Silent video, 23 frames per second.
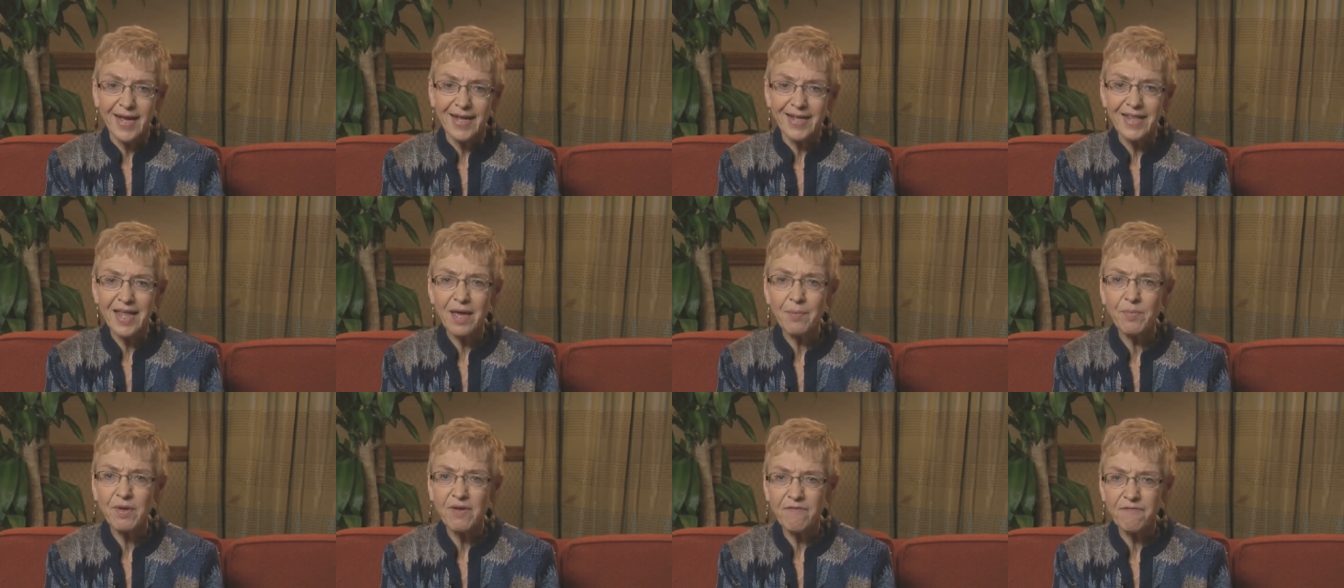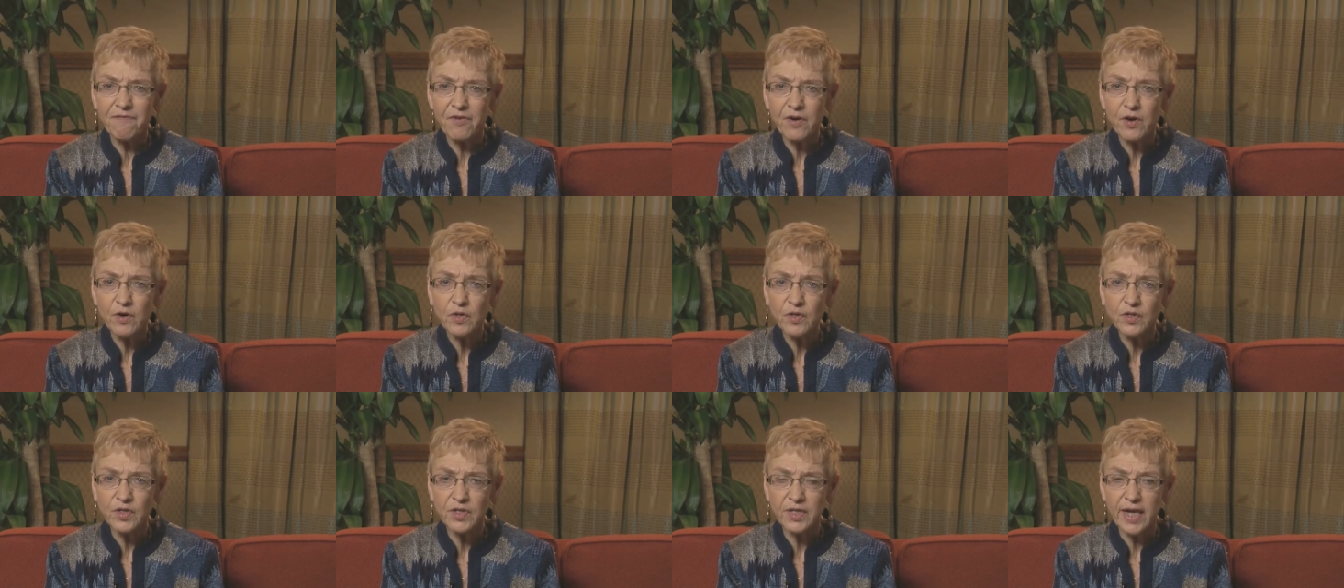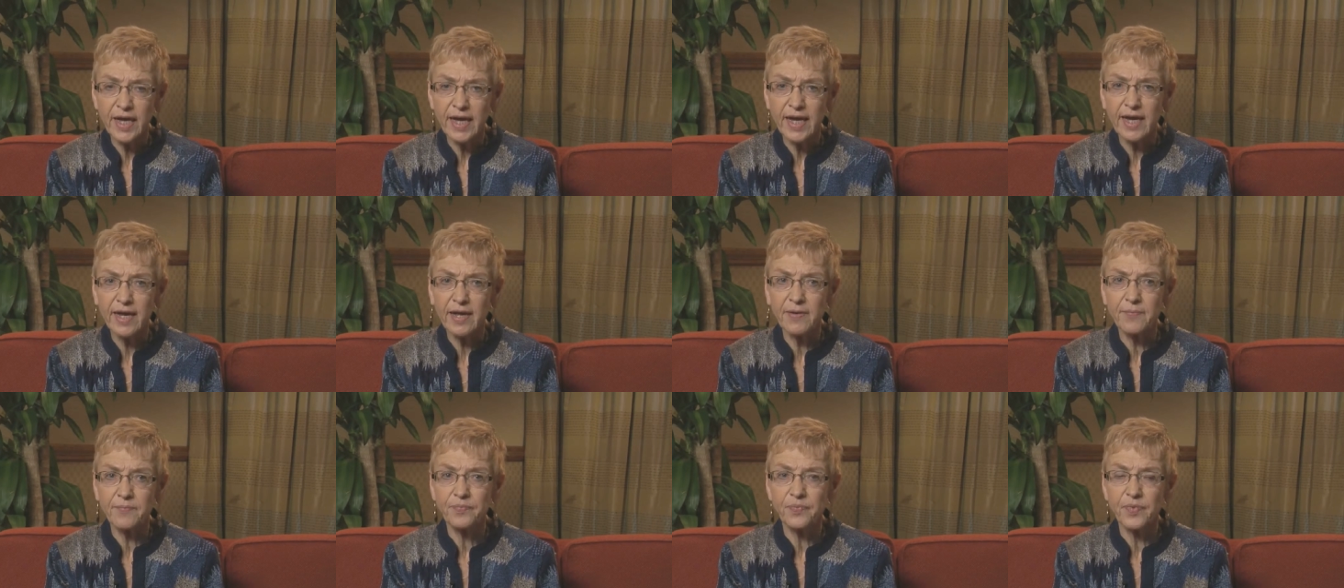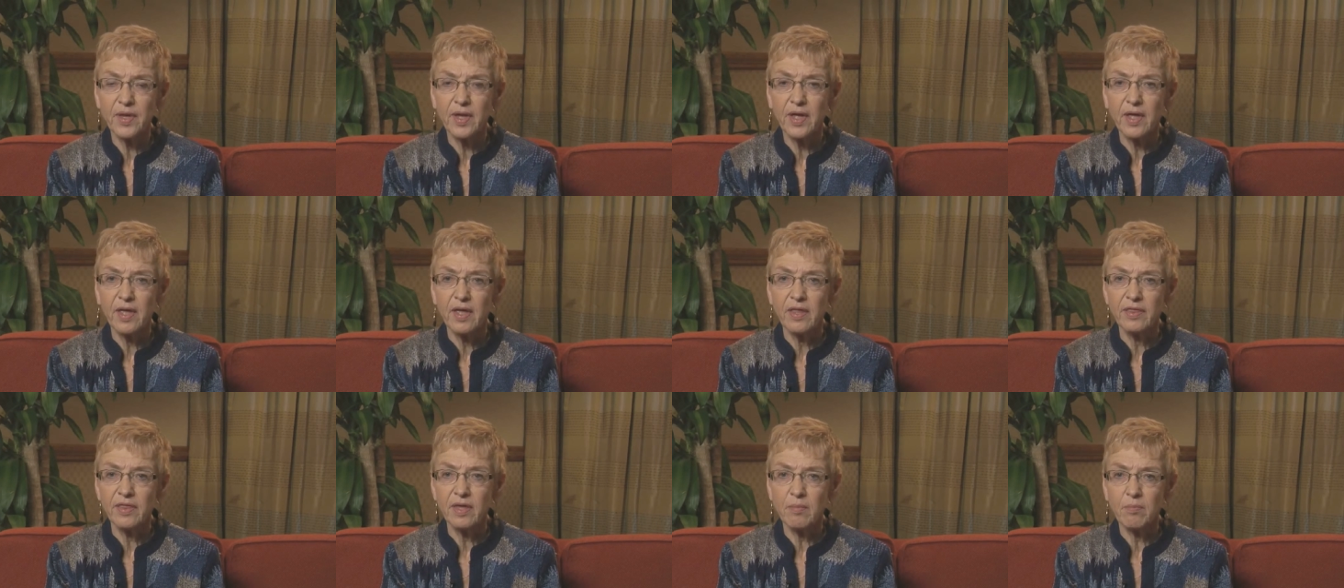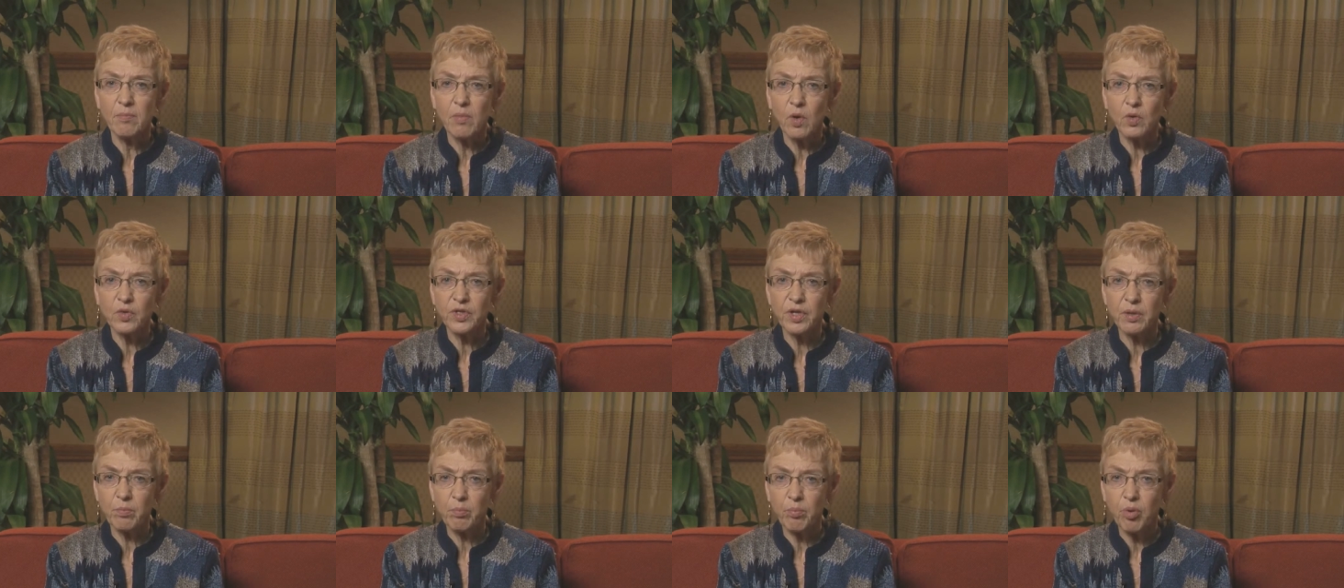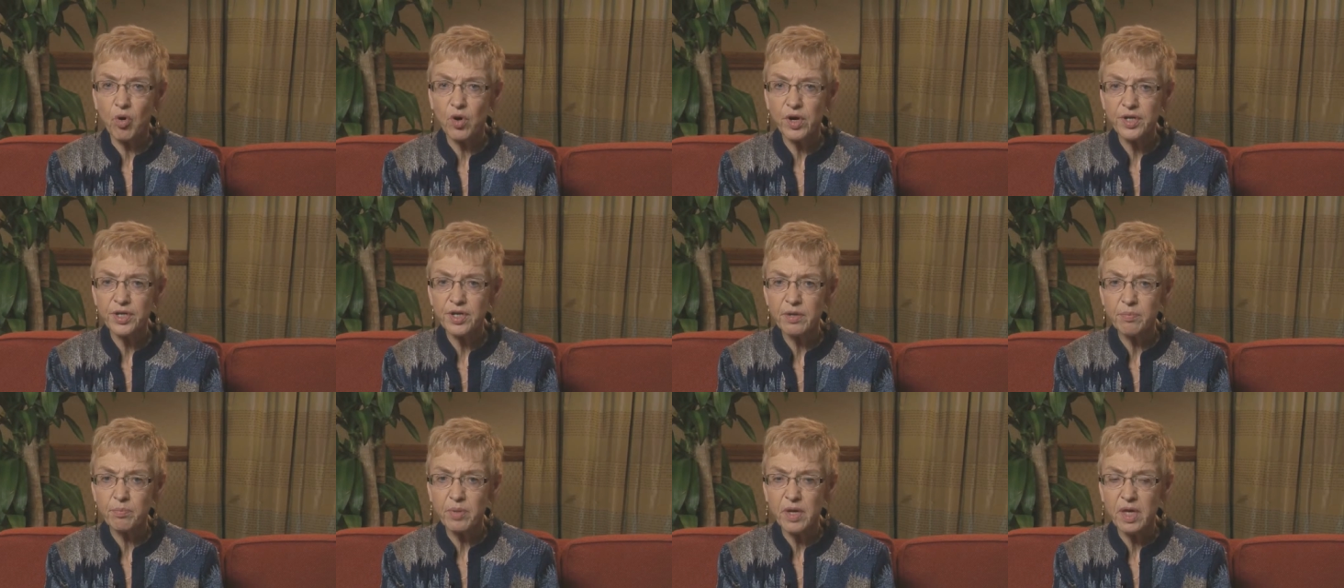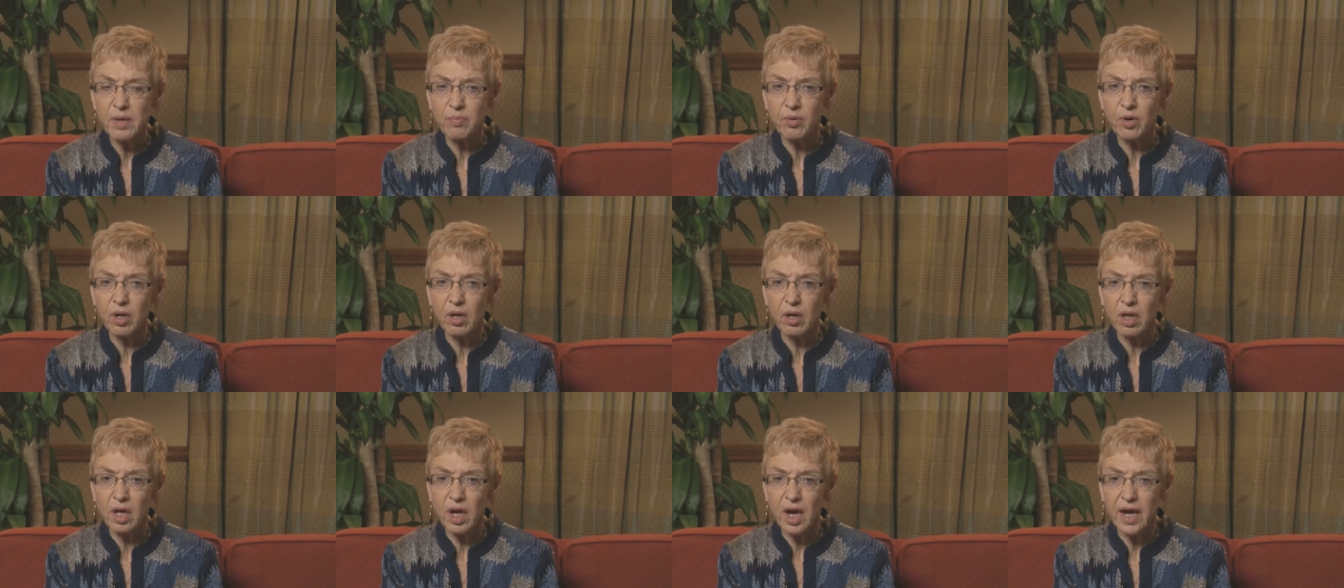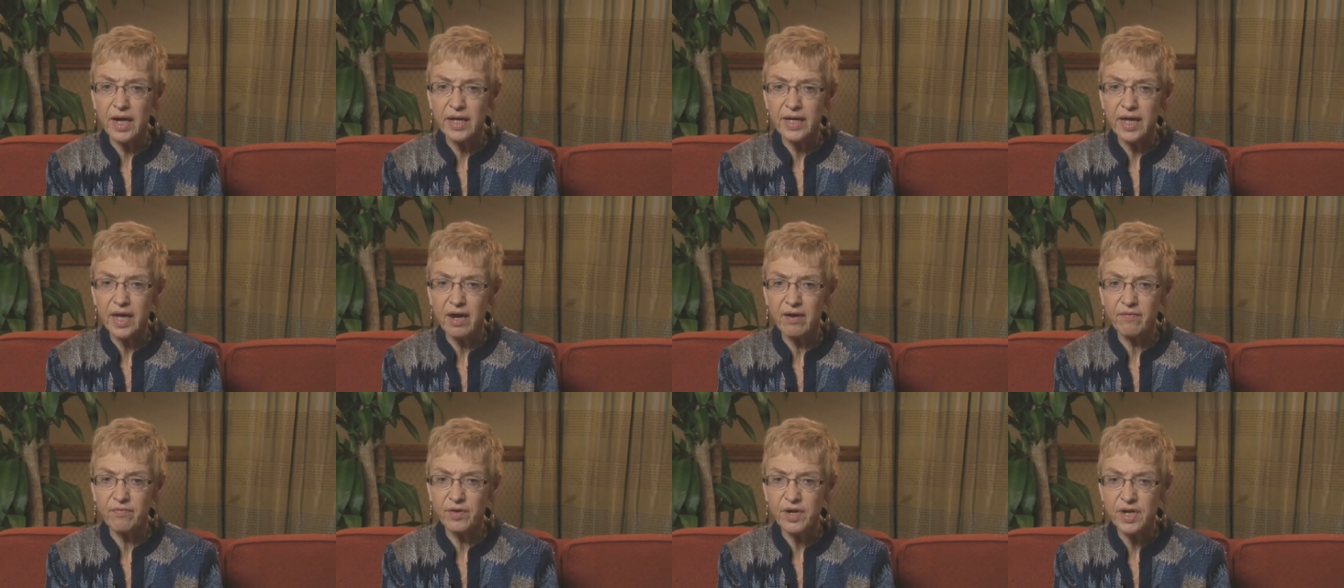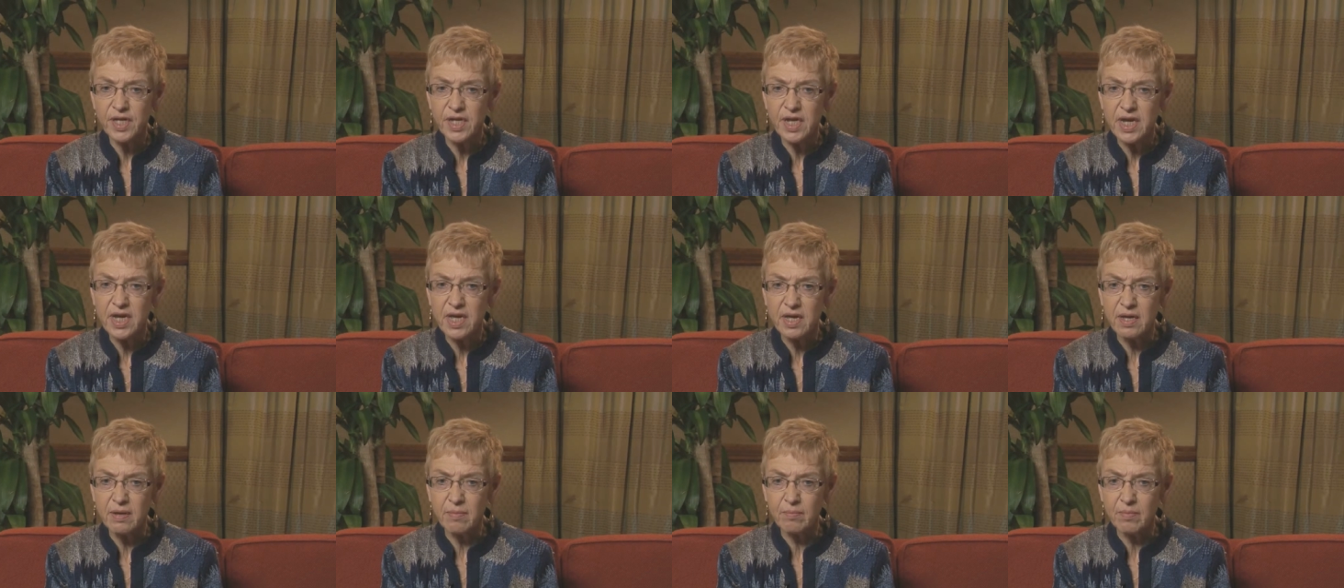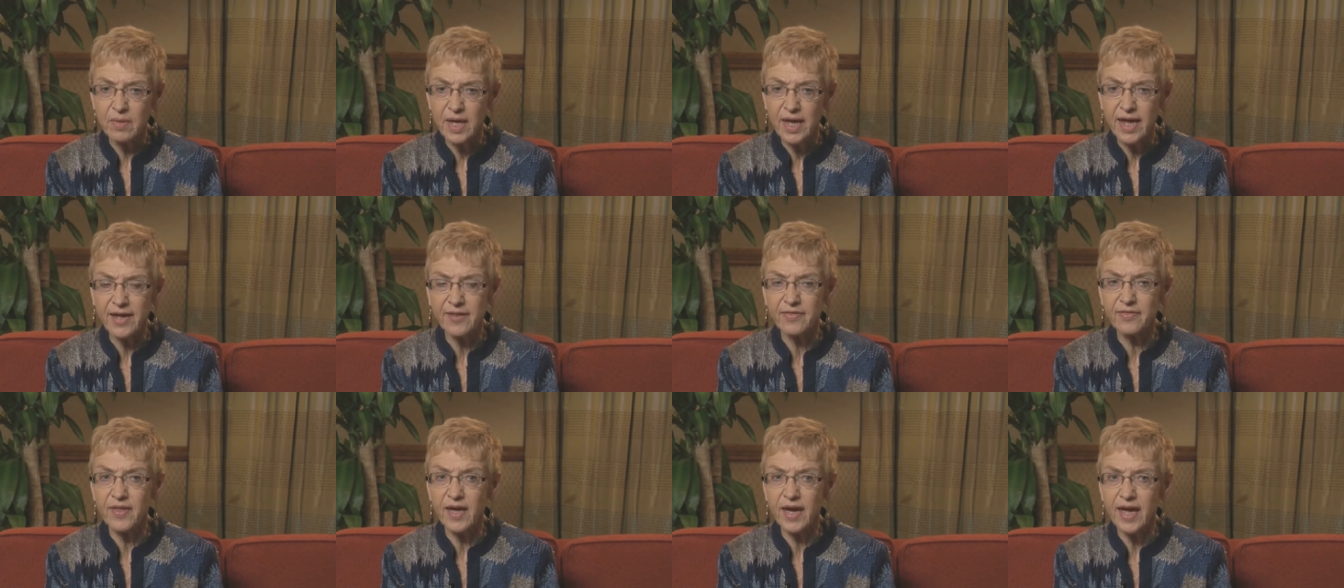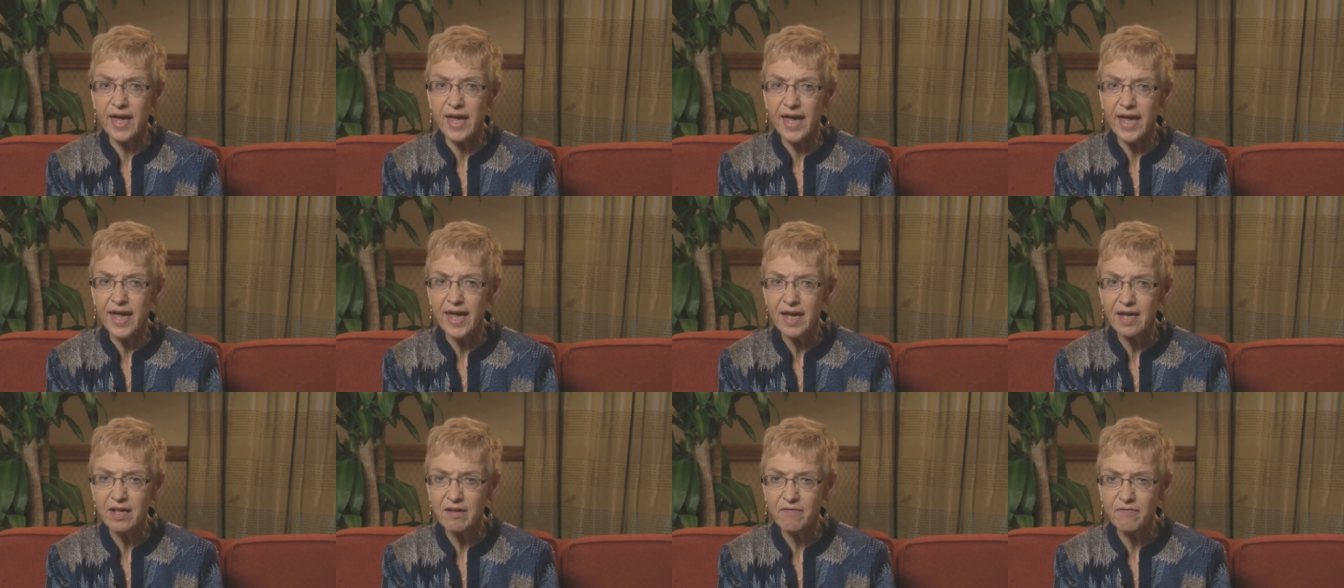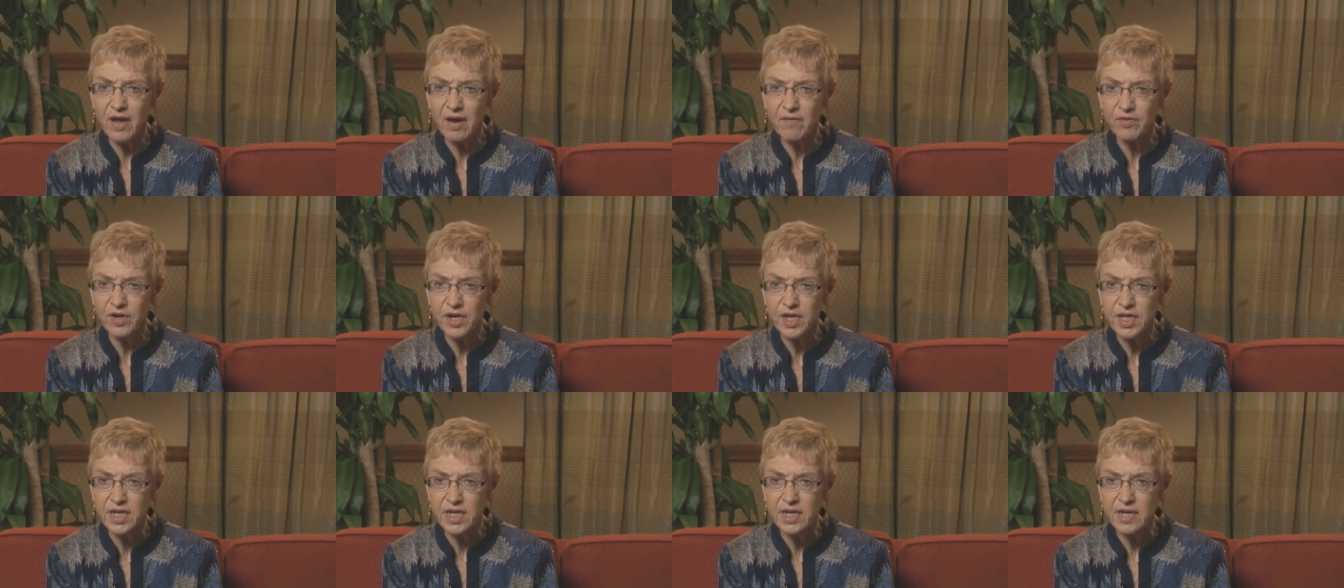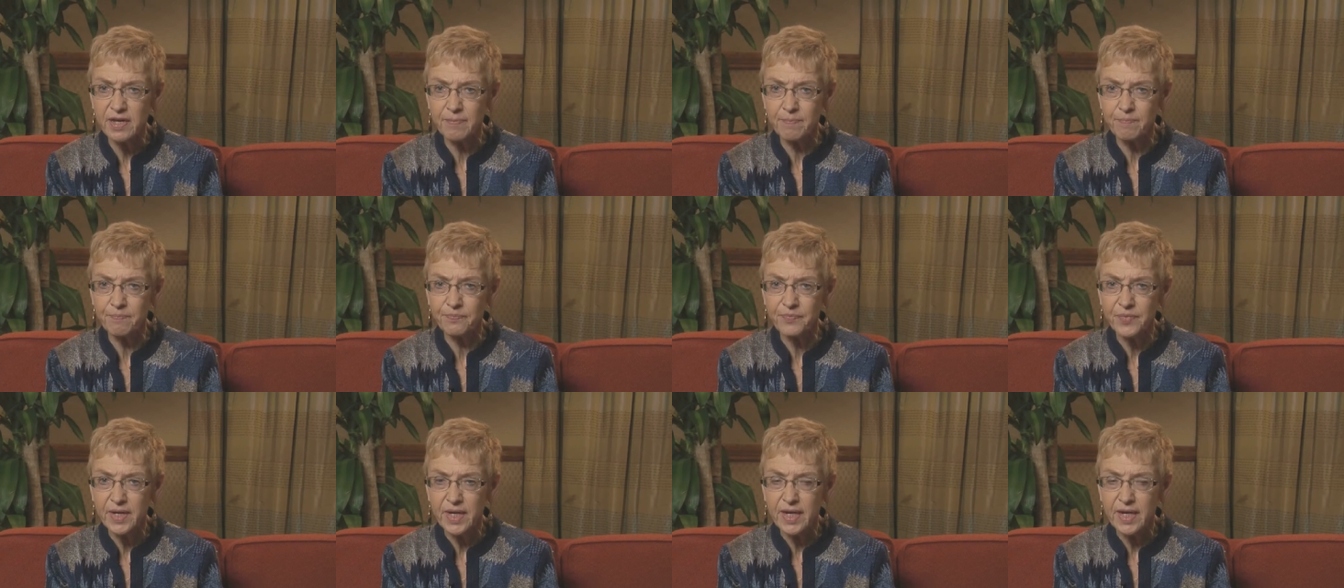Let me first say the most important people on every team and the head of every team,